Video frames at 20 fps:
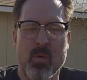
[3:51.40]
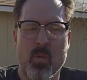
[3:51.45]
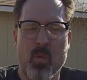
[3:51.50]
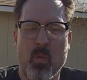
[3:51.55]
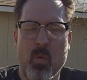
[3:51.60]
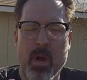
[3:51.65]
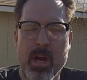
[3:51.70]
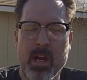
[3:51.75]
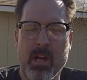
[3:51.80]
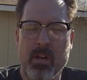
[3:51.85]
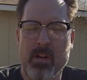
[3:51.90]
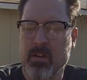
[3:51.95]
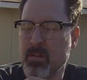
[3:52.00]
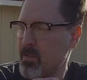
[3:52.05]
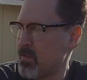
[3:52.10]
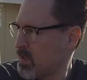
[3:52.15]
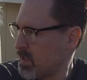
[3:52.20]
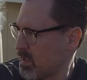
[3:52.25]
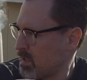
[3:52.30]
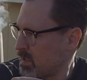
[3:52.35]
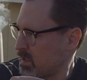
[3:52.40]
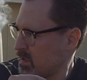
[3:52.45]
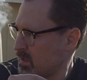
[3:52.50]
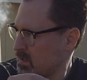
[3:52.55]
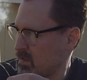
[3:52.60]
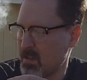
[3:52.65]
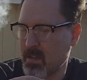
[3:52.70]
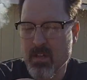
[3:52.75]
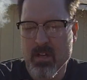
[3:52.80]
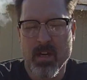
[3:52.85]
Where the
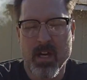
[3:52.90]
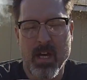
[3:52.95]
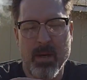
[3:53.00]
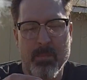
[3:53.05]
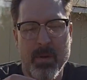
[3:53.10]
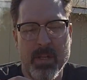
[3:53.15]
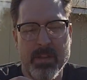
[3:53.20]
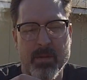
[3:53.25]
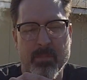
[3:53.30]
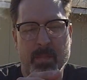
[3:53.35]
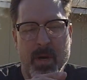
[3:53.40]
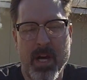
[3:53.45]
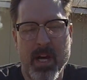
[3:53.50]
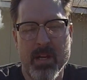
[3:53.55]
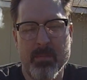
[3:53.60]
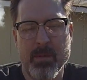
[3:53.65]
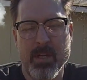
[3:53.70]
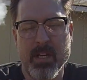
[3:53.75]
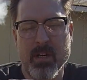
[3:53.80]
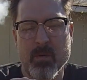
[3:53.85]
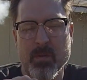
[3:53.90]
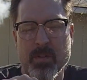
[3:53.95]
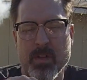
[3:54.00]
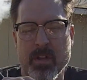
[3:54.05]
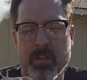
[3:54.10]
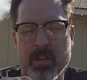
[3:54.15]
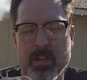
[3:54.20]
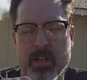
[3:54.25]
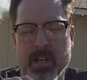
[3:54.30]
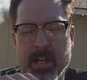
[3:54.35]
bottom here with all
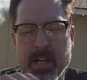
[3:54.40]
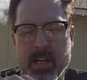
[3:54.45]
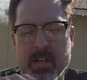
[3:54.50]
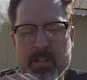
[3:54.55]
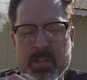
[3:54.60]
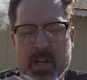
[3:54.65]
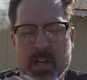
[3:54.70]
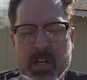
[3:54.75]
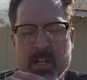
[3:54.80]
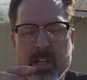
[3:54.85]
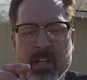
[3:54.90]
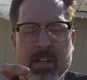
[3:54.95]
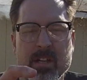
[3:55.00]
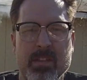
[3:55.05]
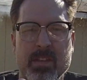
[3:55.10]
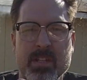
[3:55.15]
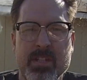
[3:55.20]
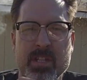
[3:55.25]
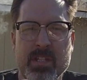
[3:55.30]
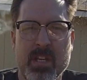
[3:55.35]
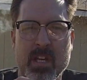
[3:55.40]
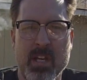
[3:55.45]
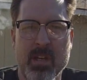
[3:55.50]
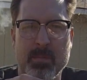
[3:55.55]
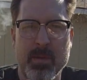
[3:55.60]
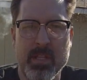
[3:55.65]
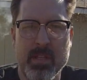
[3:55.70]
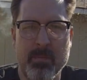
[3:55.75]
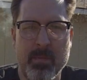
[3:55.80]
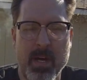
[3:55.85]
the little hairs on it, this is going to
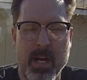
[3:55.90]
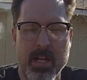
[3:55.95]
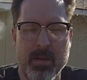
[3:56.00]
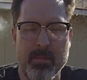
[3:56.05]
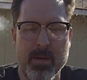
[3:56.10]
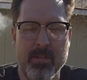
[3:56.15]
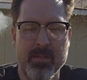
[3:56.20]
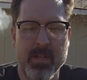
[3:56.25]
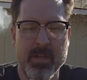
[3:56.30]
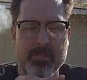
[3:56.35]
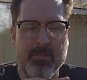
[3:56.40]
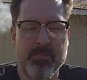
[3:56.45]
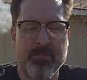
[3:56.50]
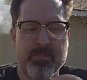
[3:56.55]
be the bottom of it,